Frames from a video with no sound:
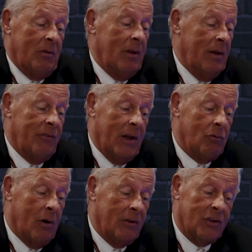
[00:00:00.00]
if they
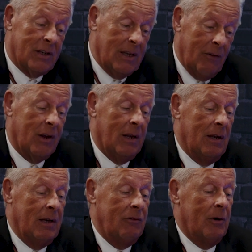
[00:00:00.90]
rise
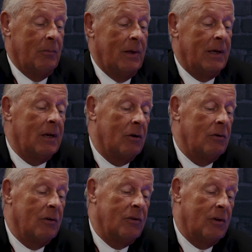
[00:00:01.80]
significantly from the
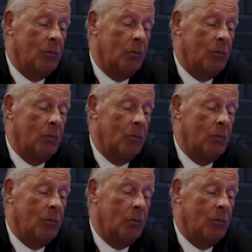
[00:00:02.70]
current sub